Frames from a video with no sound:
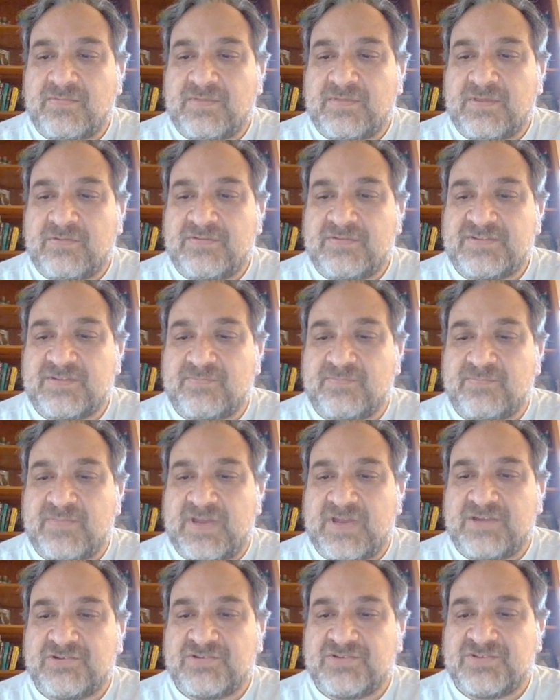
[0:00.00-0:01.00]
There's a
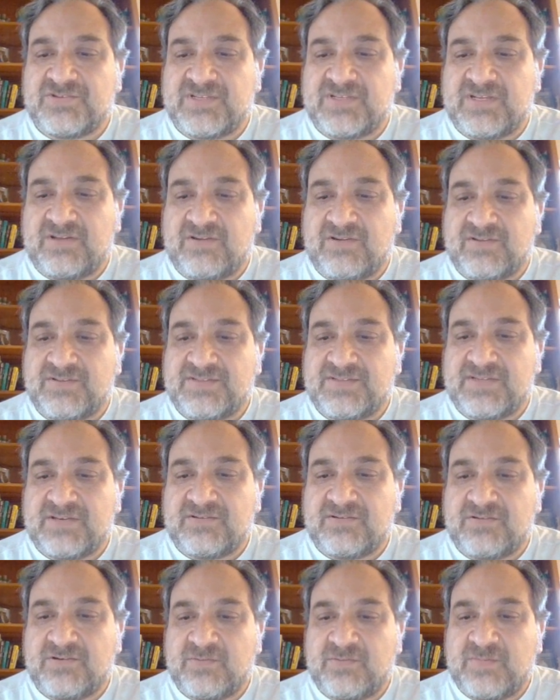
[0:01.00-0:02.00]
major city called
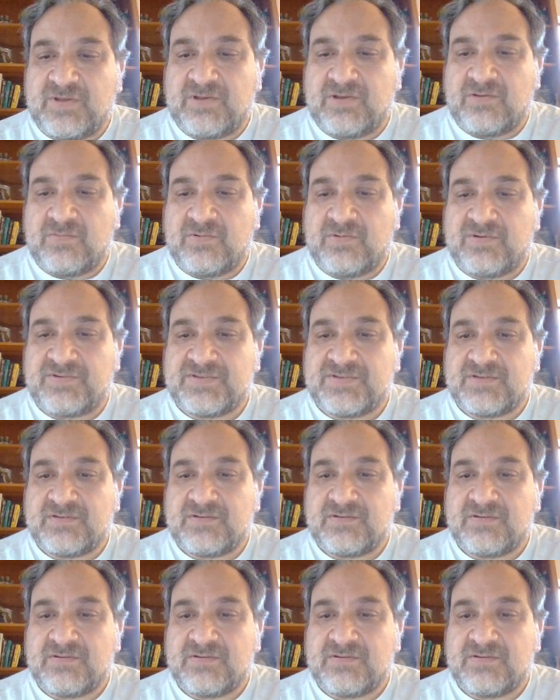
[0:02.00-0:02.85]
Santo Domingo. Where is it?